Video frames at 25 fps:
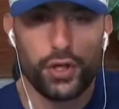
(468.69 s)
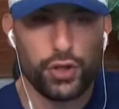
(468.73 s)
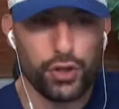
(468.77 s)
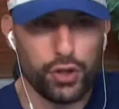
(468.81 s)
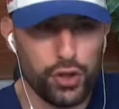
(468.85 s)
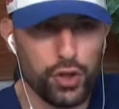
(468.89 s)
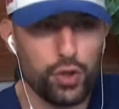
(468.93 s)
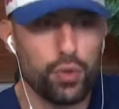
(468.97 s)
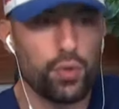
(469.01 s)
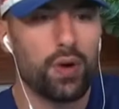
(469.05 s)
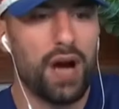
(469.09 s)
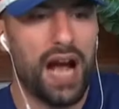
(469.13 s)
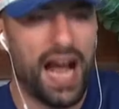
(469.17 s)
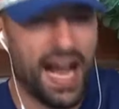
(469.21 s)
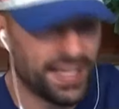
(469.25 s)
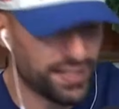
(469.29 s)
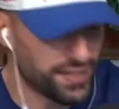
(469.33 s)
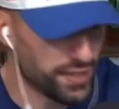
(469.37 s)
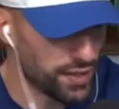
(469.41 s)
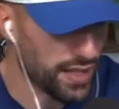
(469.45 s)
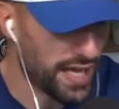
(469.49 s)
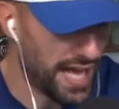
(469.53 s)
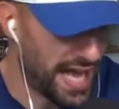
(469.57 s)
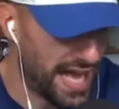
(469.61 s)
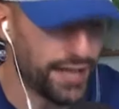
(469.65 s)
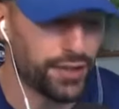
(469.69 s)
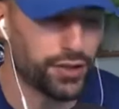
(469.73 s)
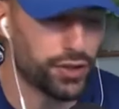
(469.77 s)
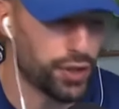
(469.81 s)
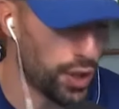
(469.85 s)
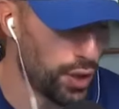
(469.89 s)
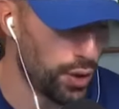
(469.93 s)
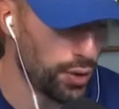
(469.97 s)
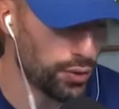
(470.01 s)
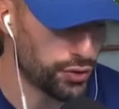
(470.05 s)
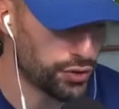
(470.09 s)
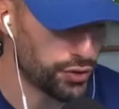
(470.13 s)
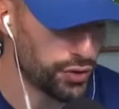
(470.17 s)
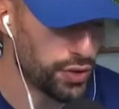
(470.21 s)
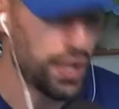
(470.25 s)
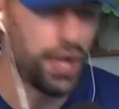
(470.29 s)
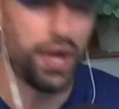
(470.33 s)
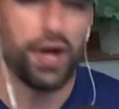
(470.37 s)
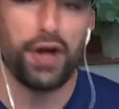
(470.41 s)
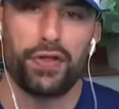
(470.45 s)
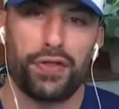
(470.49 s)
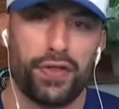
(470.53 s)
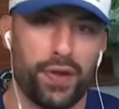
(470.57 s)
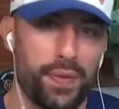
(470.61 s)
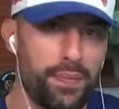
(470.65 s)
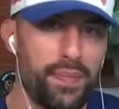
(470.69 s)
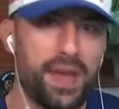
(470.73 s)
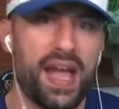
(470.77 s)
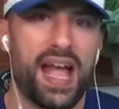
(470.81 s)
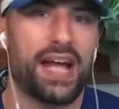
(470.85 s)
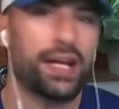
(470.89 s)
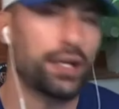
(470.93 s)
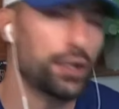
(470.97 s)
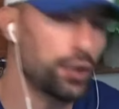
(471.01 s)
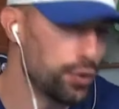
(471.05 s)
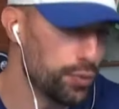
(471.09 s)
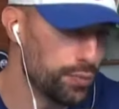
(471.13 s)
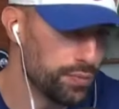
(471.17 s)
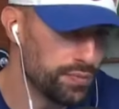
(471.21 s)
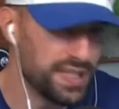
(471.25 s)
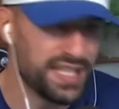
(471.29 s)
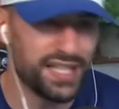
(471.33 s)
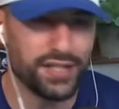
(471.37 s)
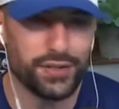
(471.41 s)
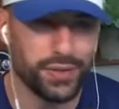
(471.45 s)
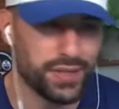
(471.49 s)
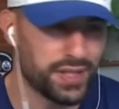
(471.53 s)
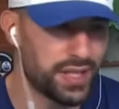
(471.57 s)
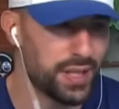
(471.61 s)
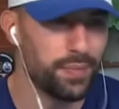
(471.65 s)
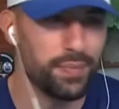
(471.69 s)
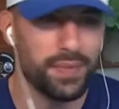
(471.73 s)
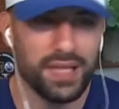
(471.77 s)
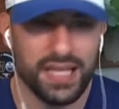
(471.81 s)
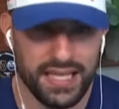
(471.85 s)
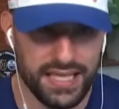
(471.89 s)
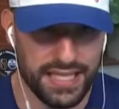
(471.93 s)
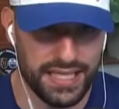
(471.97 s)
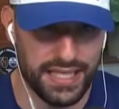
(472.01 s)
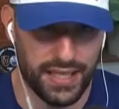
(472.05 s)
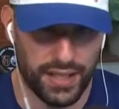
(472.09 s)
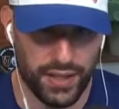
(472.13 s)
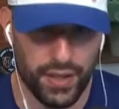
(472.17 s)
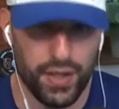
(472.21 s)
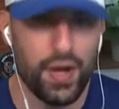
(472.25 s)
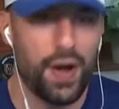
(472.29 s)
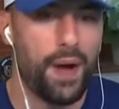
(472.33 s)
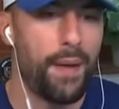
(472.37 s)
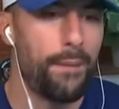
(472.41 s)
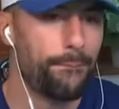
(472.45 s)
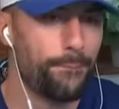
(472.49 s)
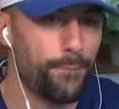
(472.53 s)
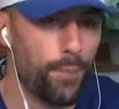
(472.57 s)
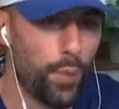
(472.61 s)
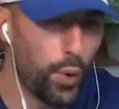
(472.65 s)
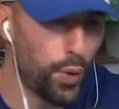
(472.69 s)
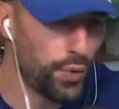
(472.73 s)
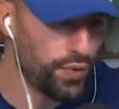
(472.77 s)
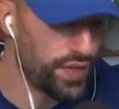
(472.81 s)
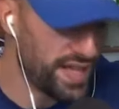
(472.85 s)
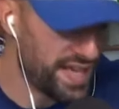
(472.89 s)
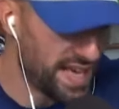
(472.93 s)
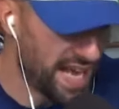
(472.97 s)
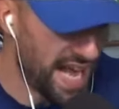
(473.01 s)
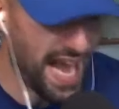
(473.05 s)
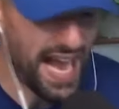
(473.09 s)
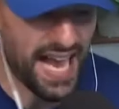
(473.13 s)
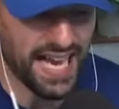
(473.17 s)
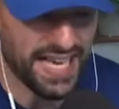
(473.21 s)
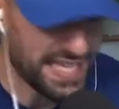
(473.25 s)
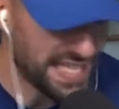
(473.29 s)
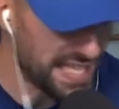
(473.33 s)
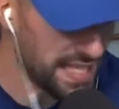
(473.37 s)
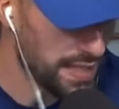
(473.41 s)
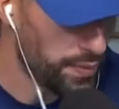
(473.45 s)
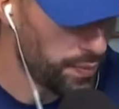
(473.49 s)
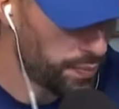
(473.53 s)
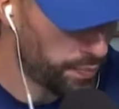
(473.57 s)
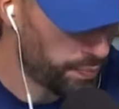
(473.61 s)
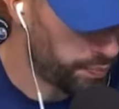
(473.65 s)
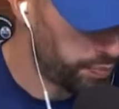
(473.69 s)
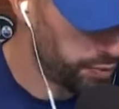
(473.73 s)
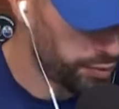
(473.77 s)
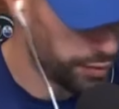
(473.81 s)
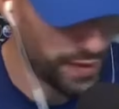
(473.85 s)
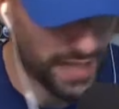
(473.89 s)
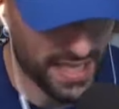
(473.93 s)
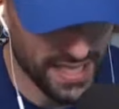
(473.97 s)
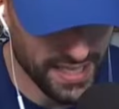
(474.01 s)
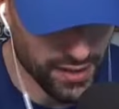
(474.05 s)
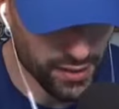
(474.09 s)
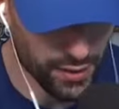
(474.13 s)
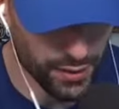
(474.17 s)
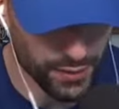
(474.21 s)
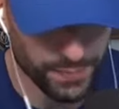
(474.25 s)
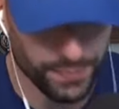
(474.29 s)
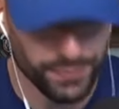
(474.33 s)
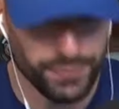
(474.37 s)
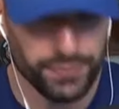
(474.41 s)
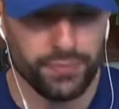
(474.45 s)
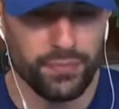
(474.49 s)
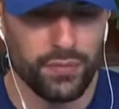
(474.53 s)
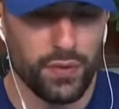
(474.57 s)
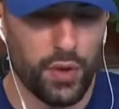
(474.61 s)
You as a head coach the man who meets with the media more than any player